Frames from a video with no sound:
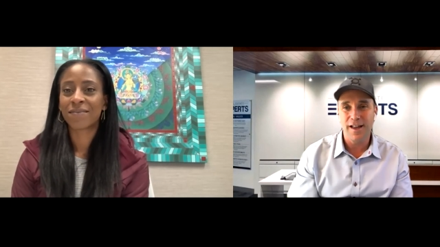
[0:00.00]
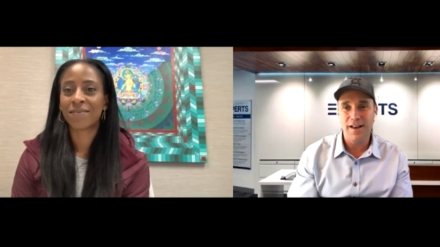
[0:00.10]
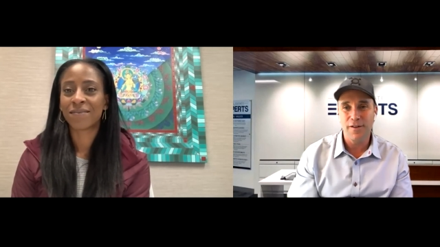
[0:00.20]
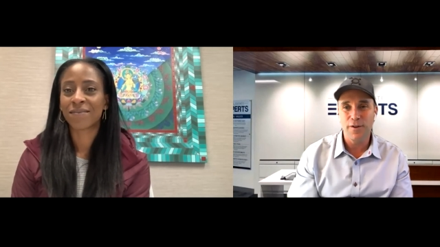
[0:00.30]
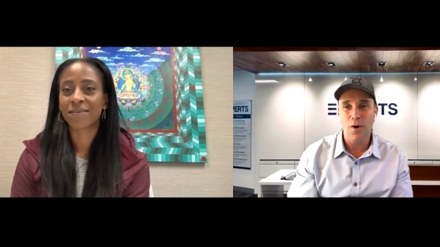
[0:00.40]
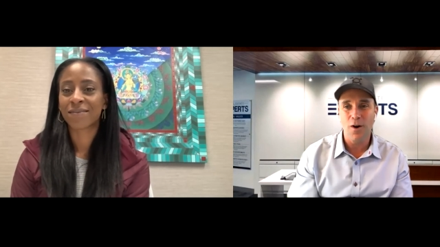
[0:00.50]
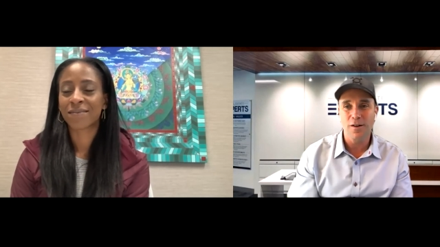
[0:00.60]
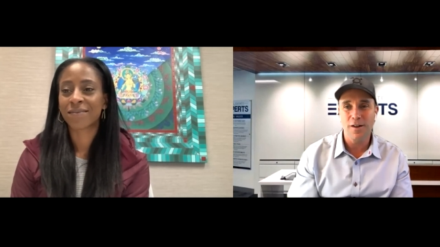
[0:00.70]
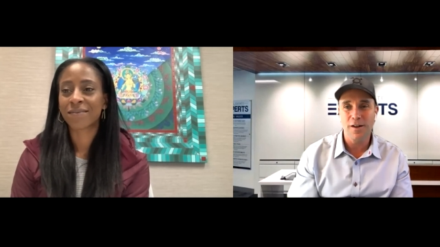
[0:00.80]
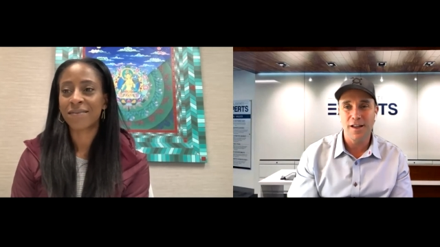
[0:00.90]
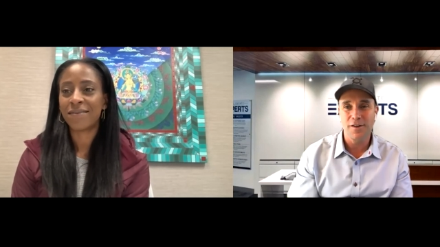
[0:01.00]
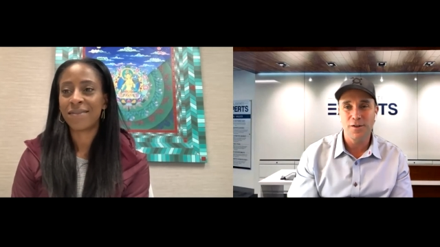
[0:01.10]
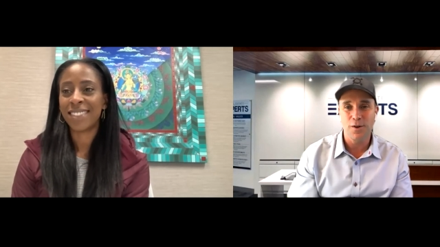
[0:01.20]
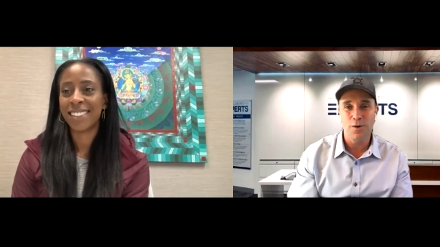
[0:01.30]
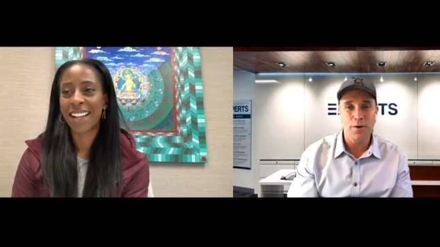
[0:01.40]
Speaker 1: And if you are looking
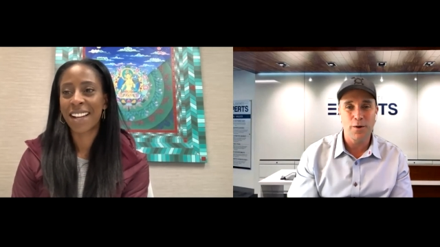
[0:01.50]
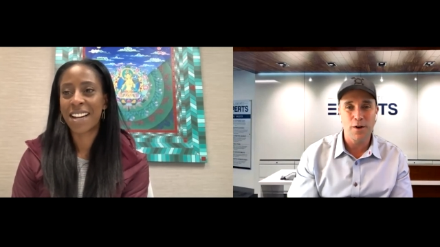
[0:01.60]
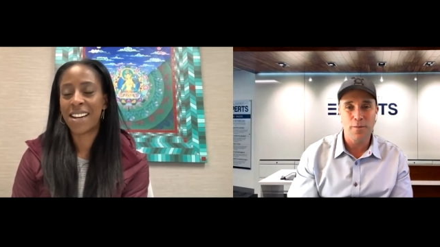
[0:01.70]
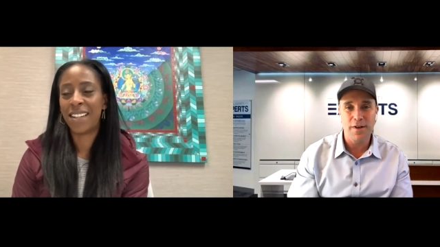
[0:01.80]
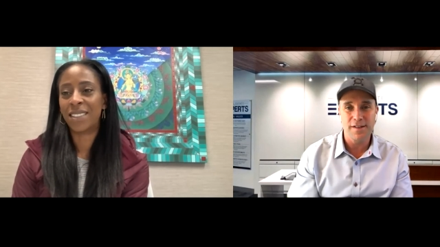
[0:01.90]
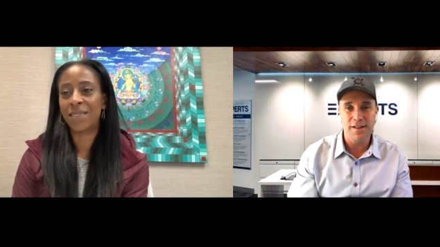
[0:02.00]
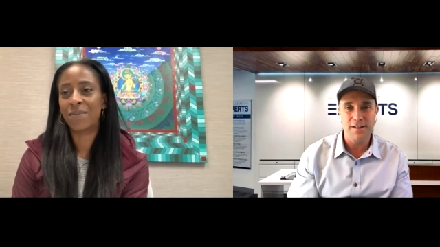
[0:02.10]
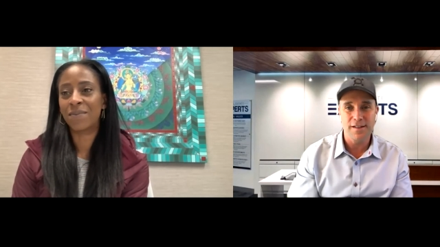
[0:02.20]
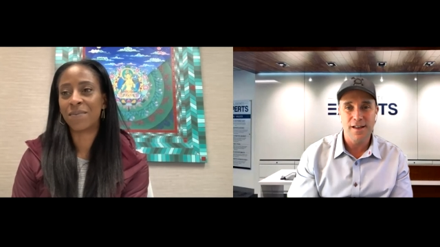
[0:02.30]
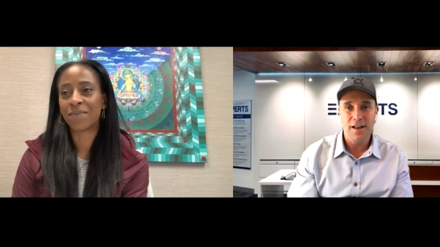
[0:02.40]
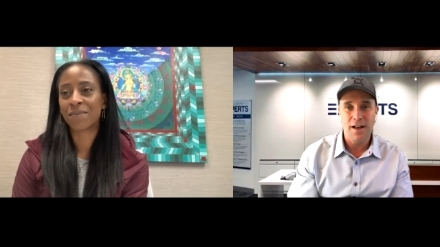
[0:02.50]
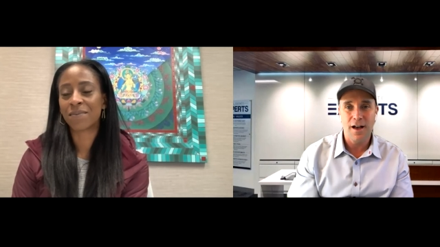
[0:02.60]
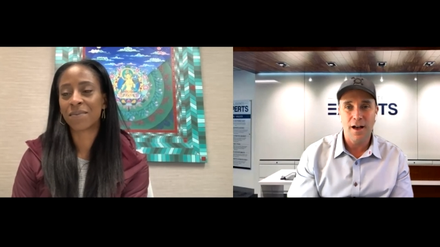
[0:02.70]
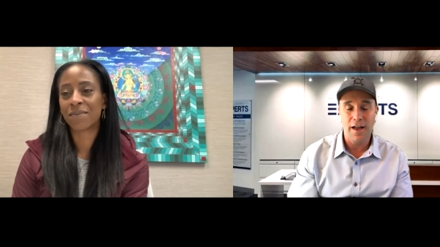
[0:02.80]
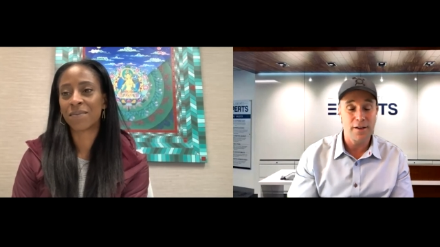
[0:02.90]
to grow your business
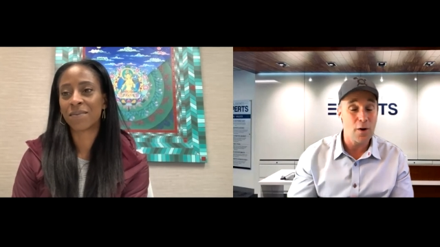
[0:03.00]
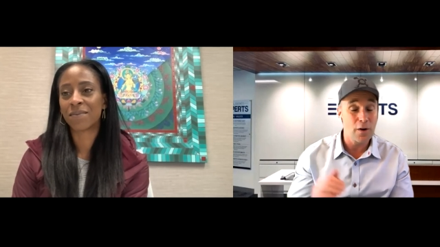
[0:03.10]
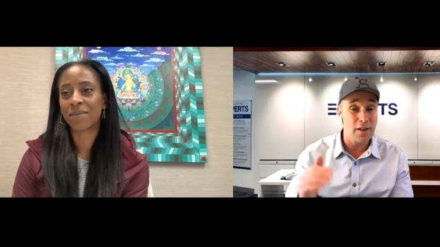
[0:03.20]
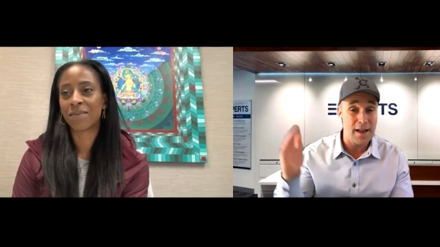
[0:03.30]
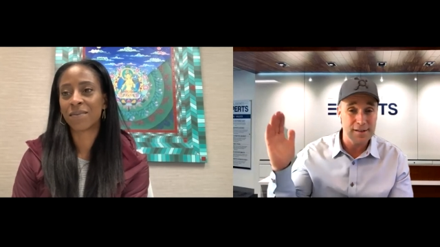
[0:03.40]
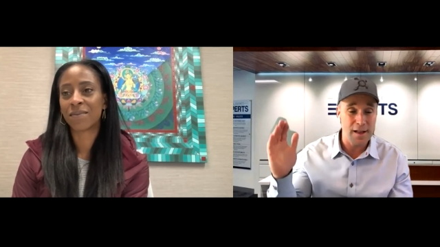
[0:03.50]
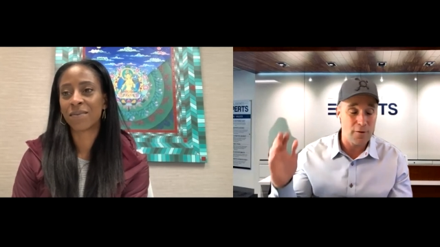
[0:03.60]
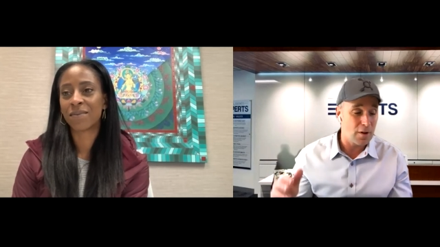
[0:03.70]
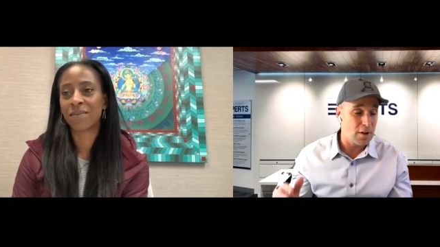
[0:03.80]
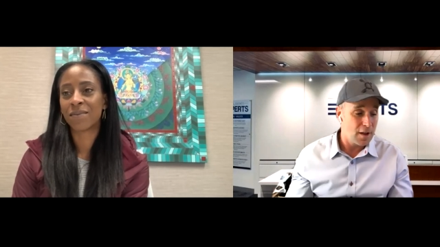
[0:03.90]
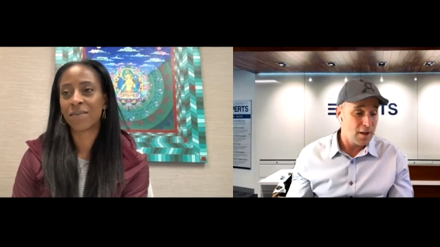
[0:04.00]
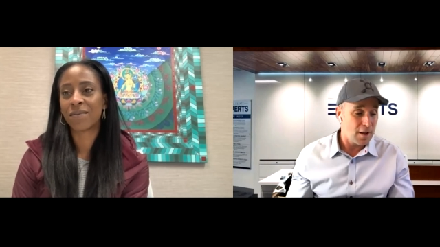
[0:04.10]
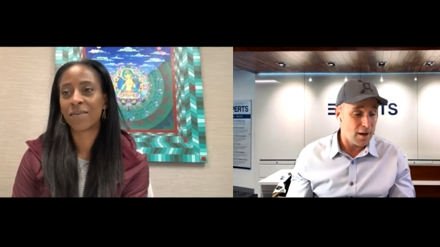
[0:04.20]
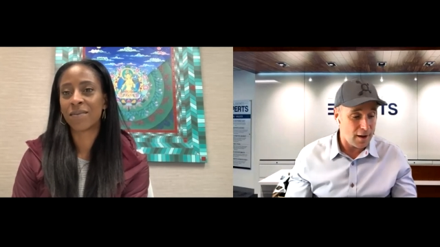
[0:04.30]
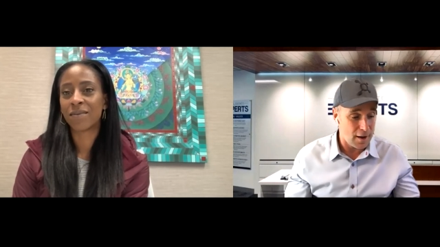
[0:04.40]
uh, and go to the next level,
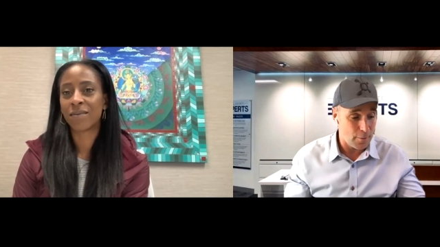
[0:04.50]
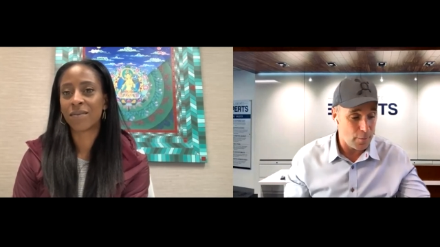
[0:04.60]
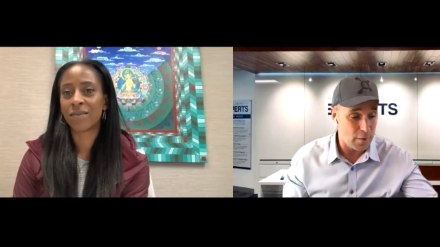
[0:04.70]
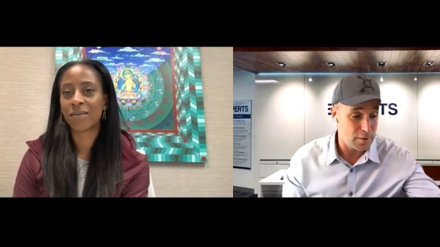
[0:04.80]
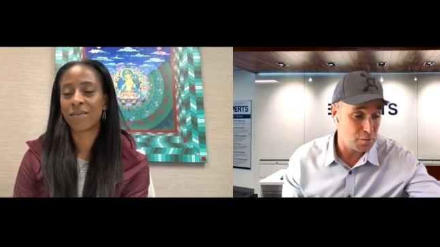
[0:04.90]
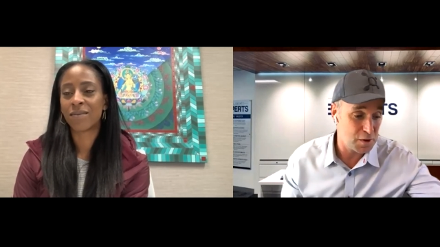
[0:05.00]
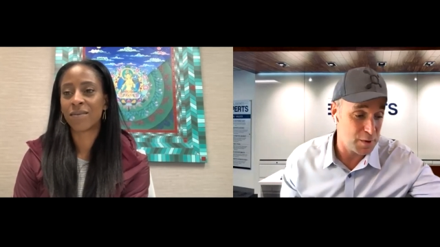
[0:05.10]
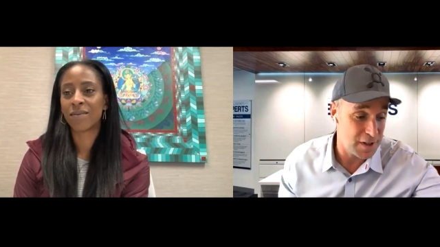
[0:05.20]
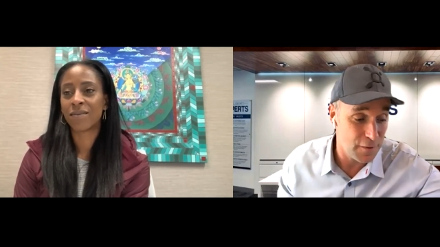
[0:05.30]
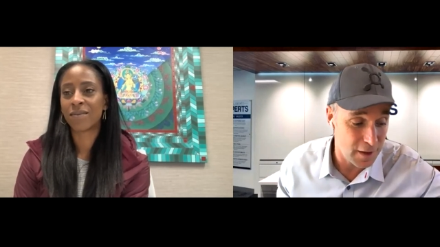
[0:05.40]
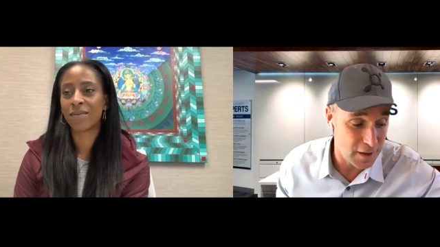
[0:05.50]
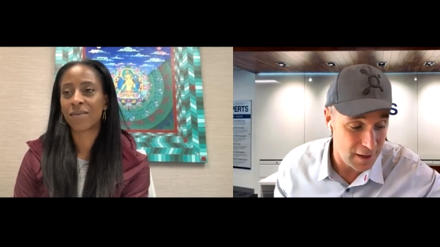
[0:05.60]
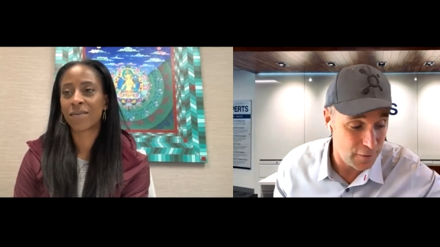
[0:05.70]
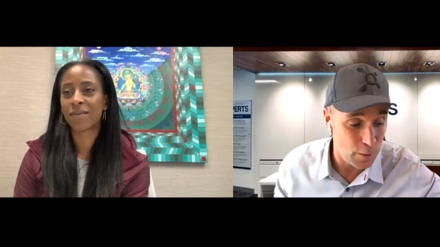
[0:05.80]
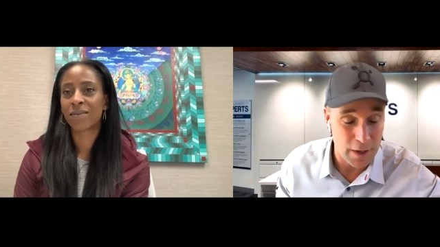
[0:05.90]
um,
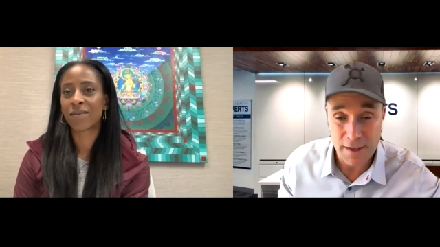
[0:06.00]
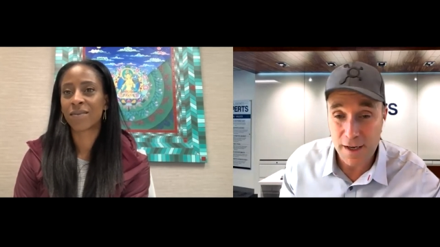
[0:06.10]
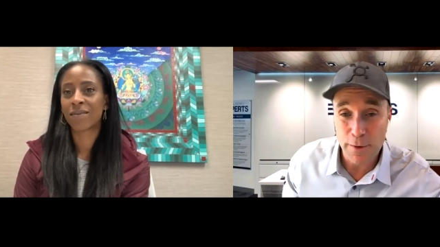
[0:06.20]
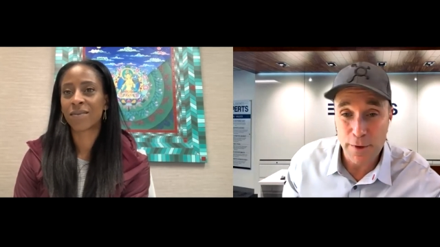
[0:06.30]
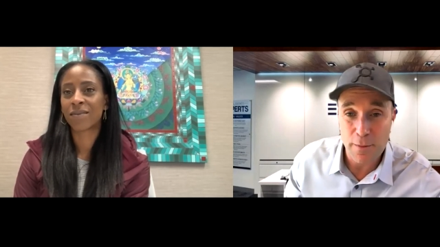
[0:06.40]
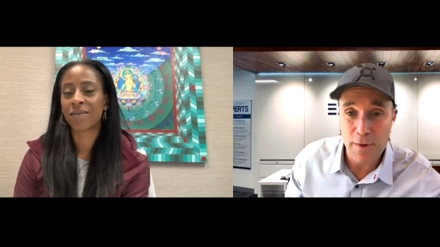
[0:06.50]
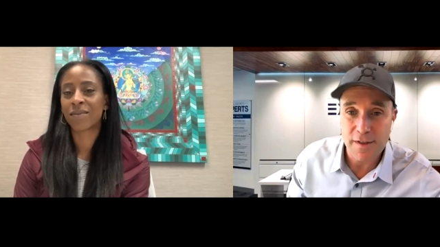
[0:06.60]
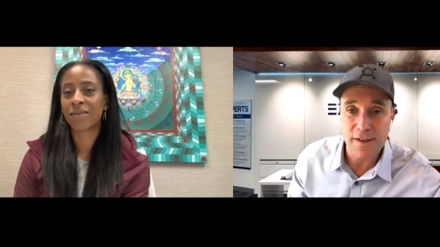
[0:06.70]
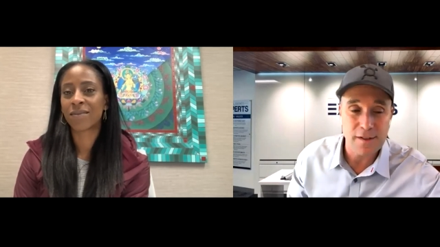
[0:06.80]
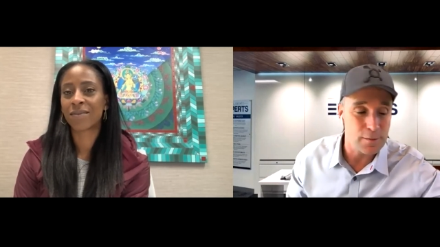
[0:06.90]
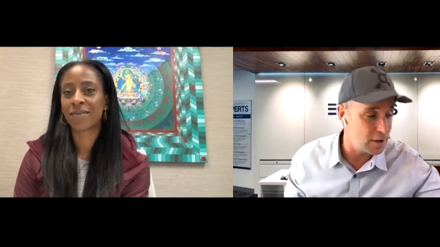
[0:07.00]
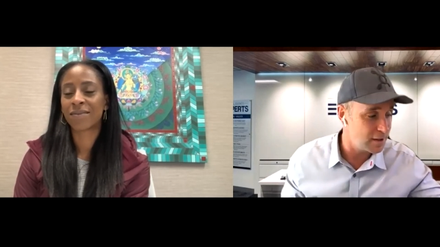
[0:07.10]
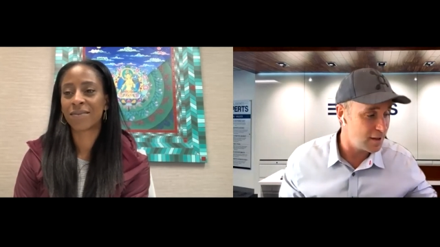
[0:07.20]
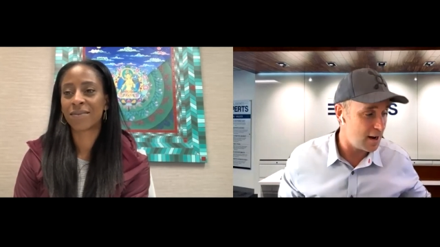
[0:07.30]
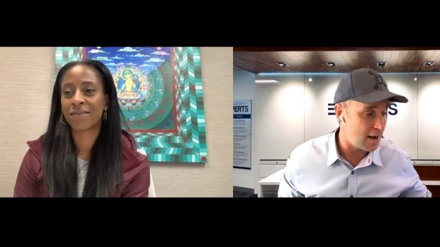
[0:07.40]
specifically if you want to double your business,
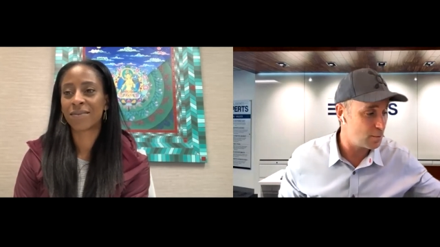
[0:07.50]
real estate